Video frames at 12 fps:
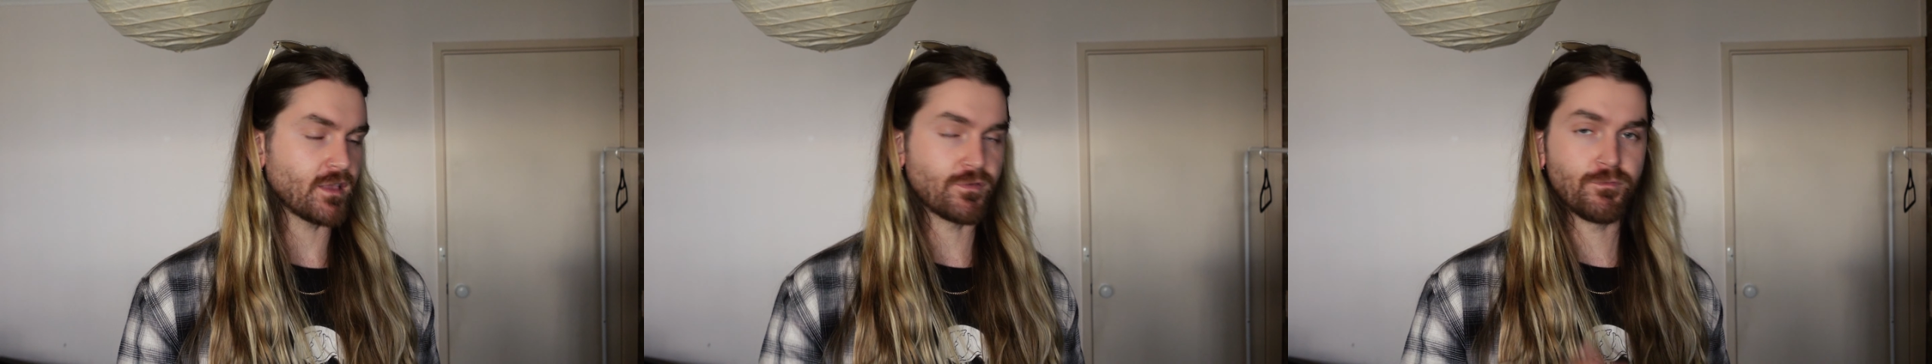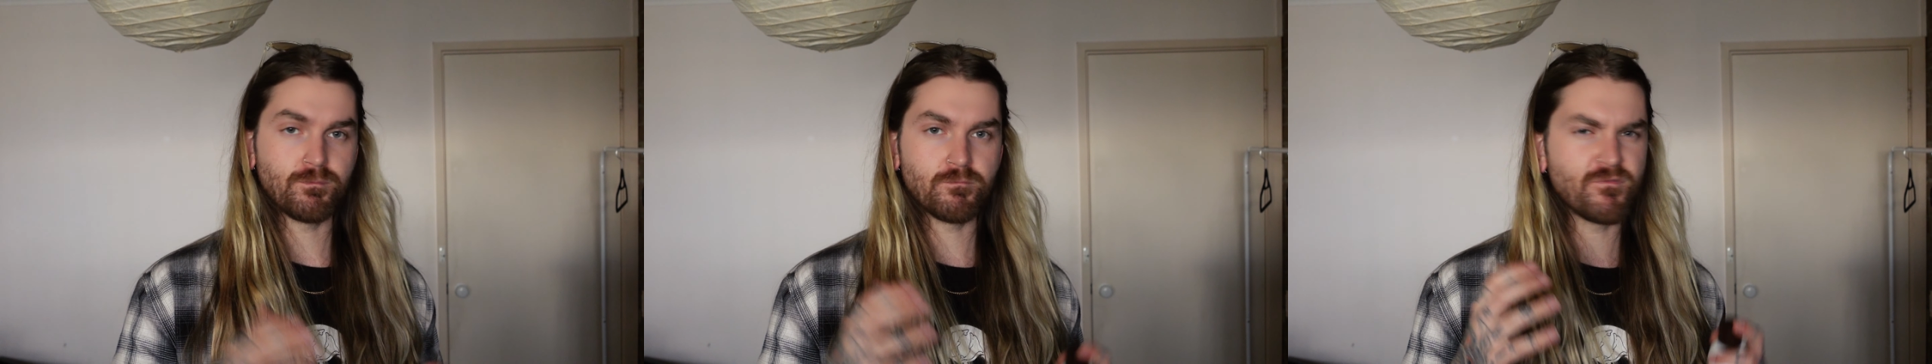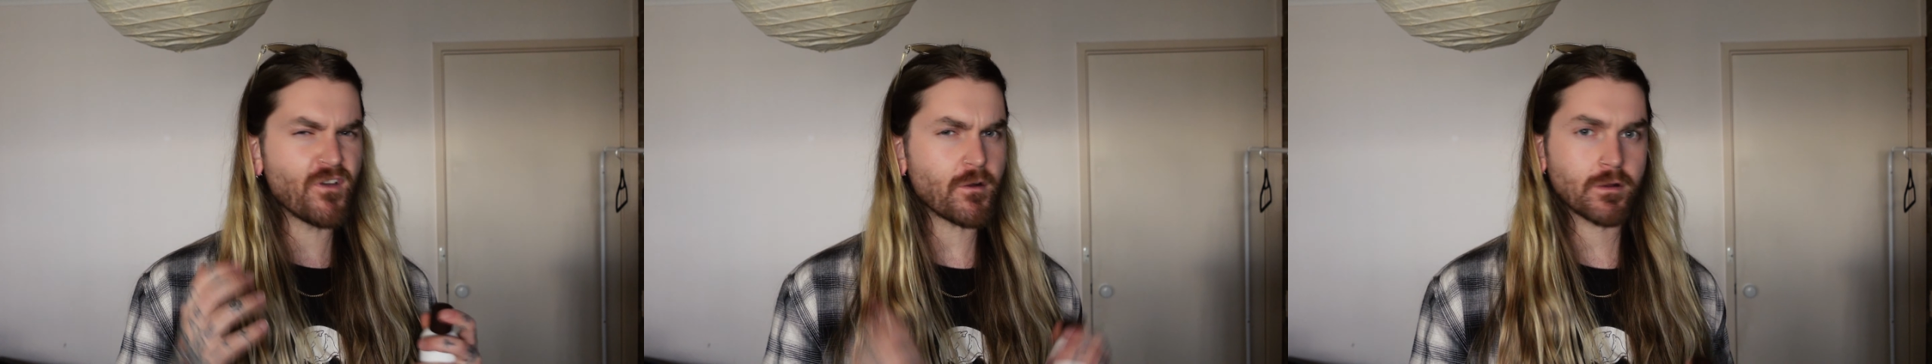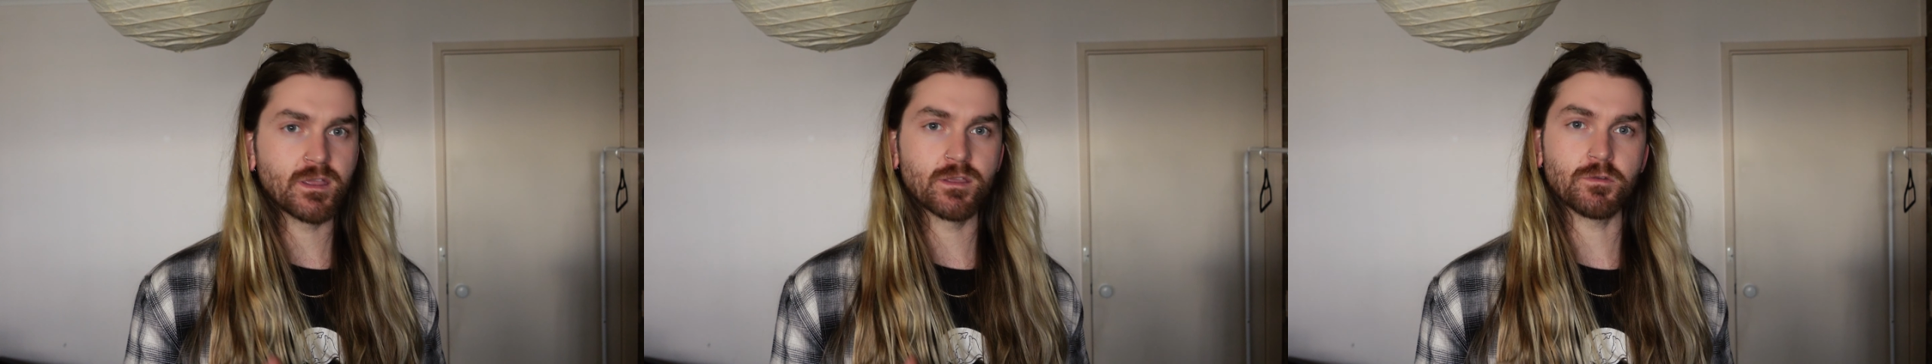it's
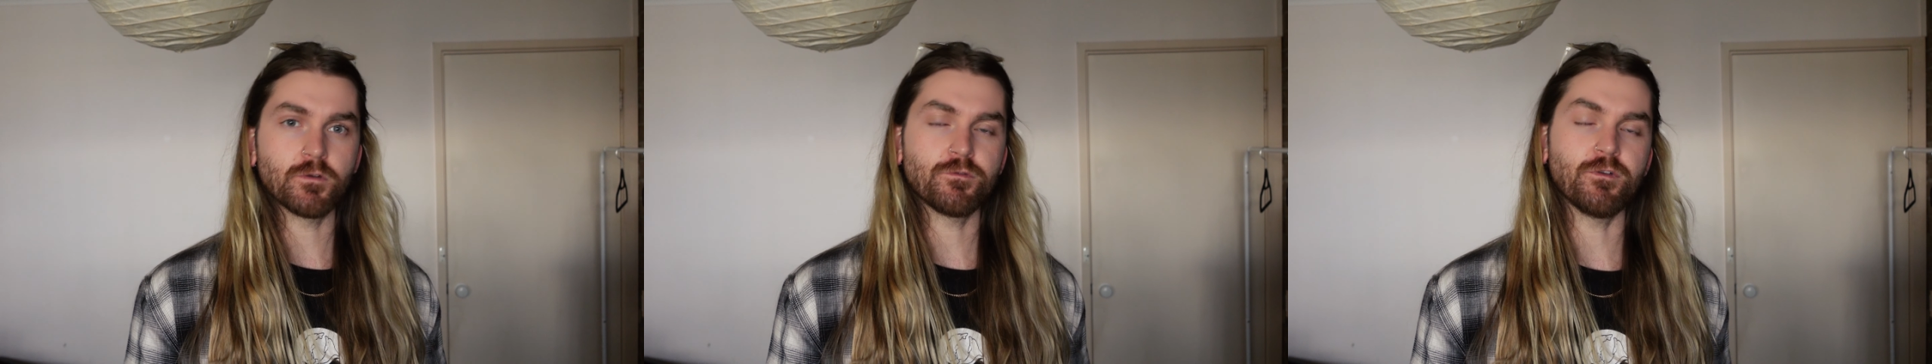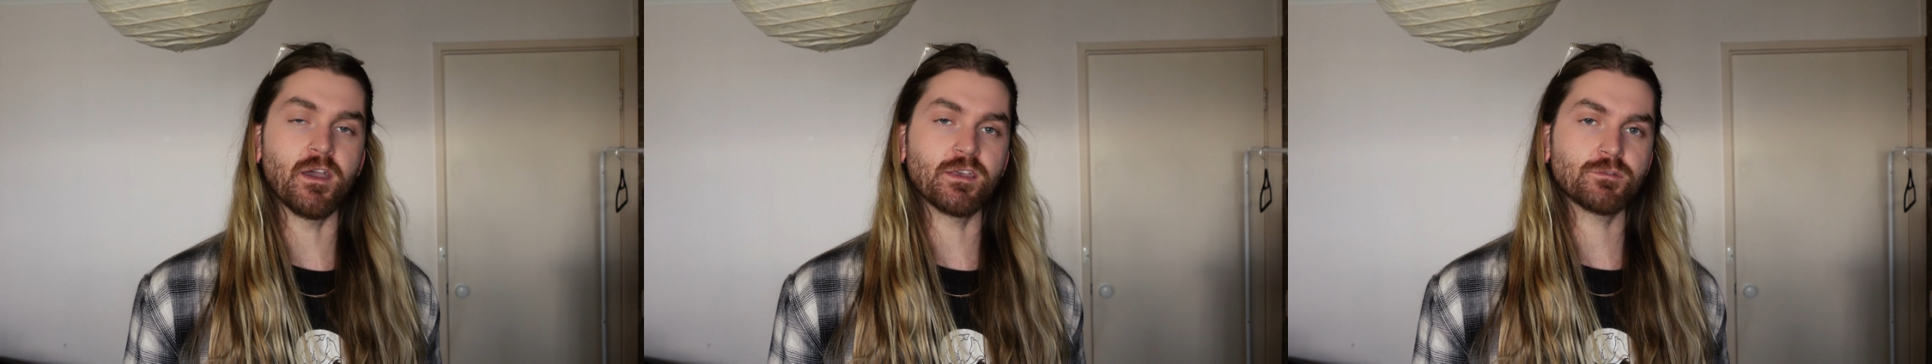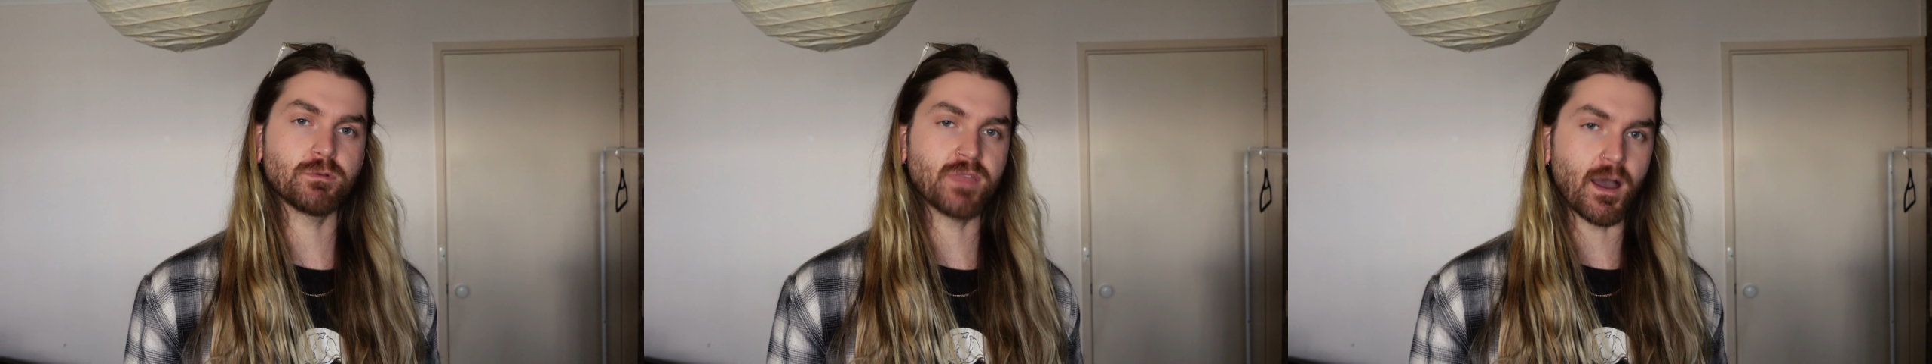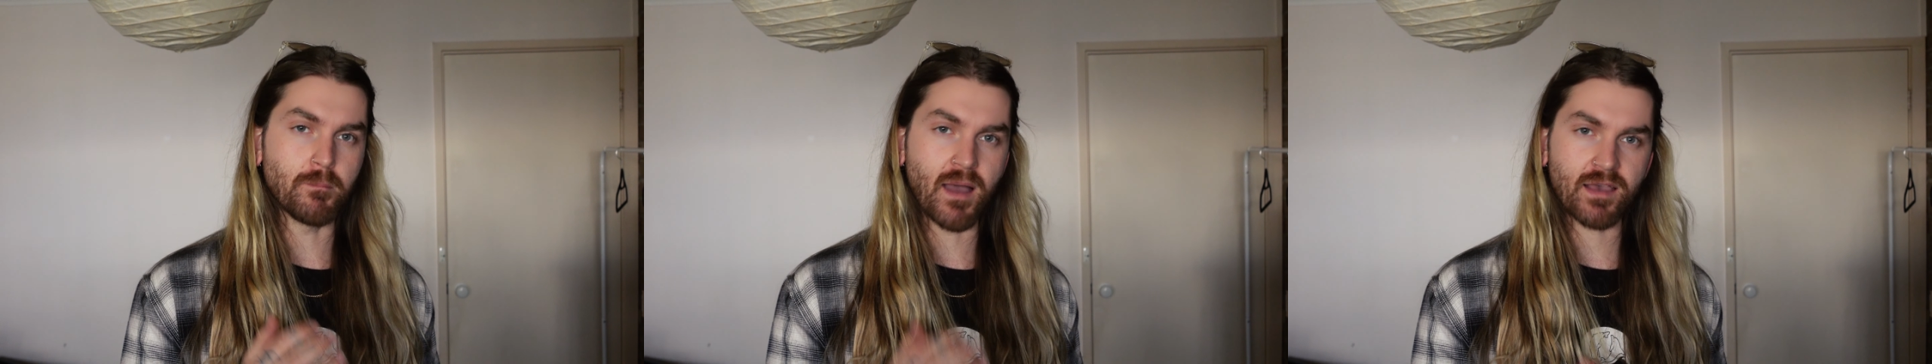very in your face with
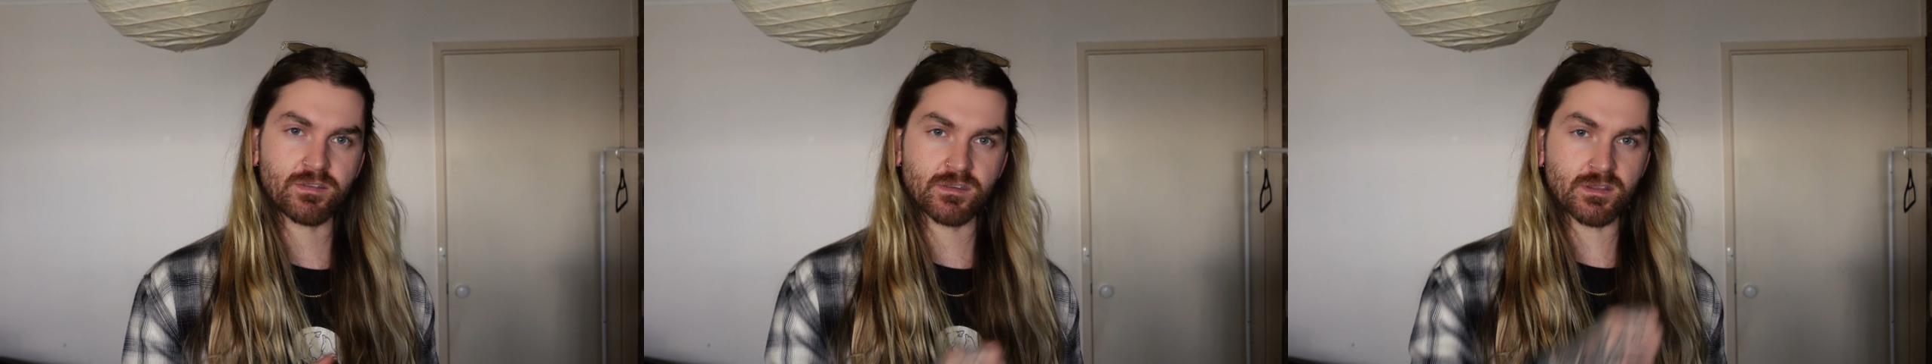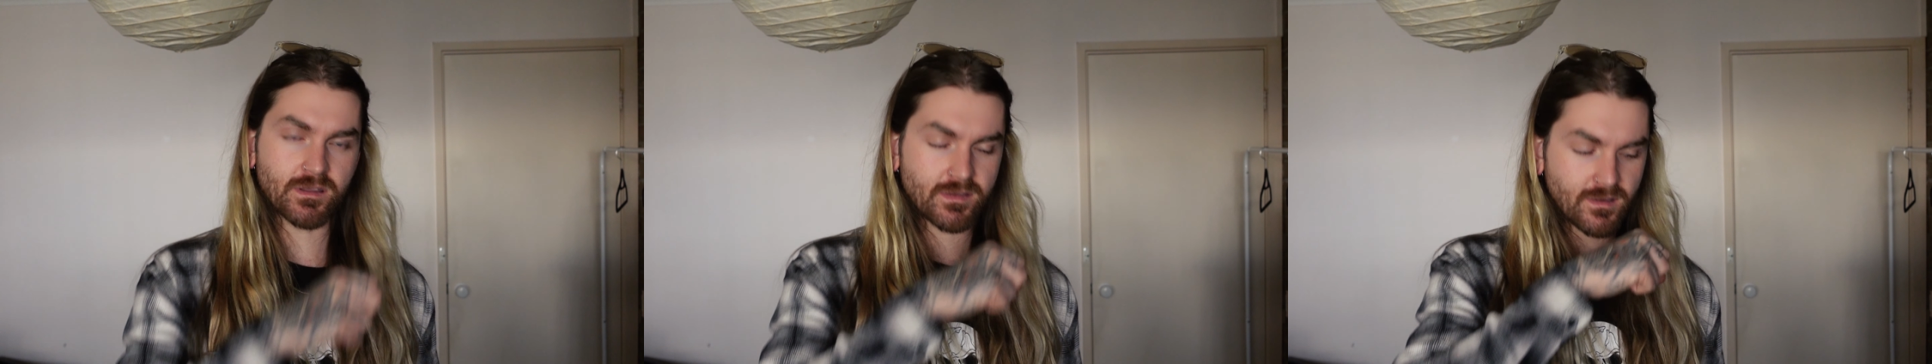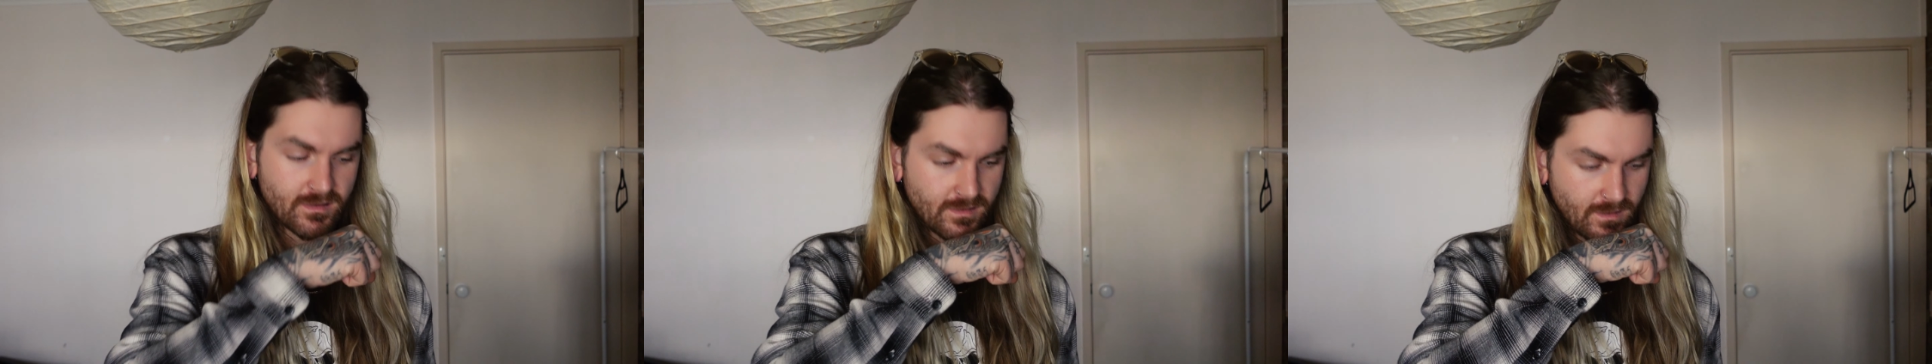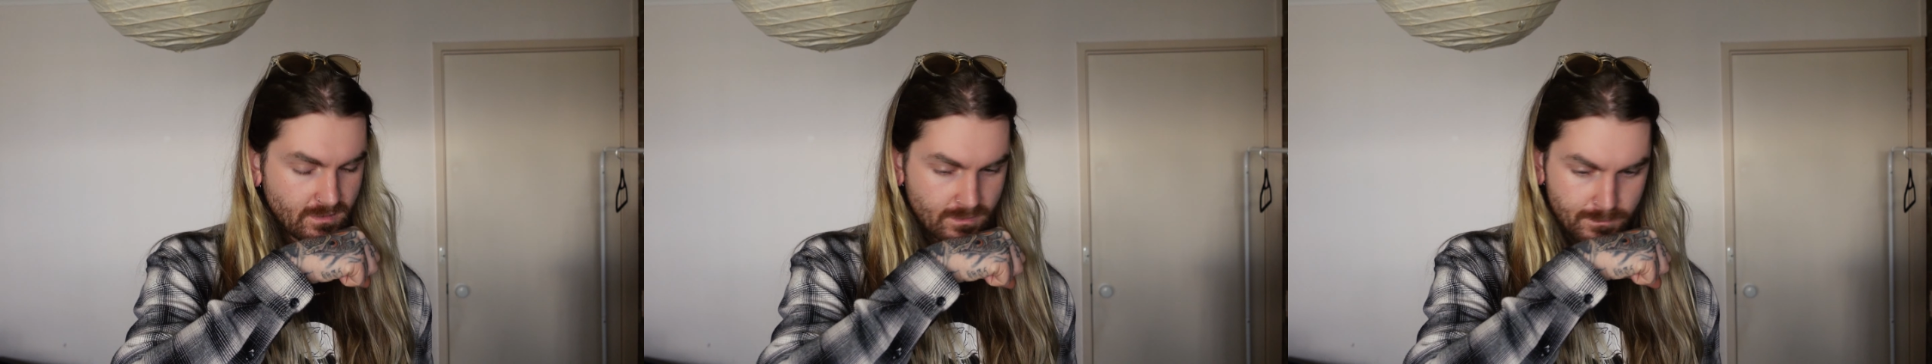how masculine this
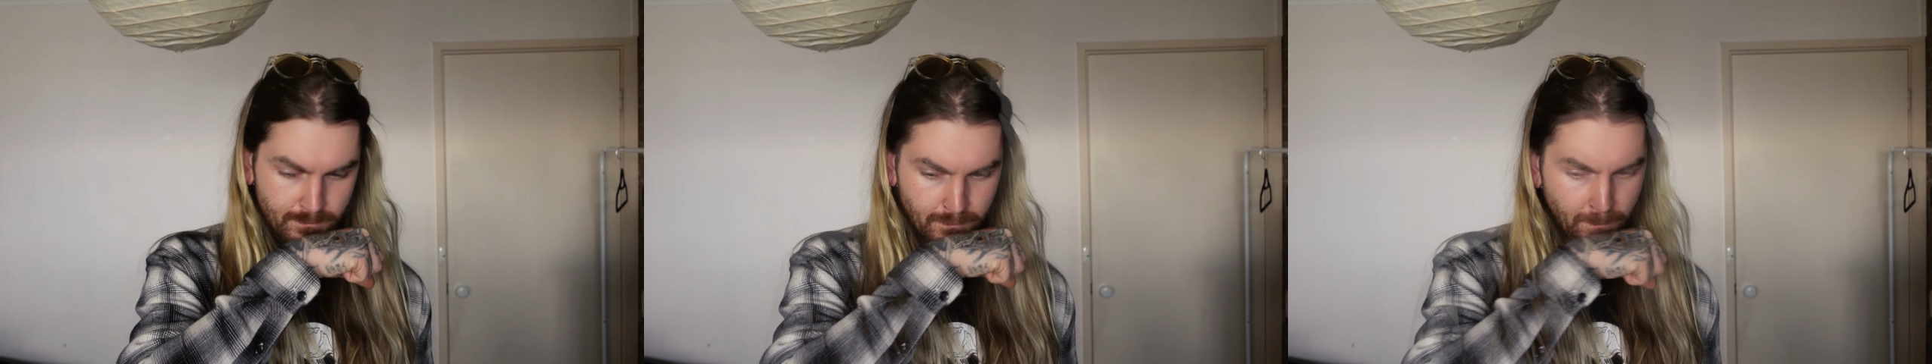is.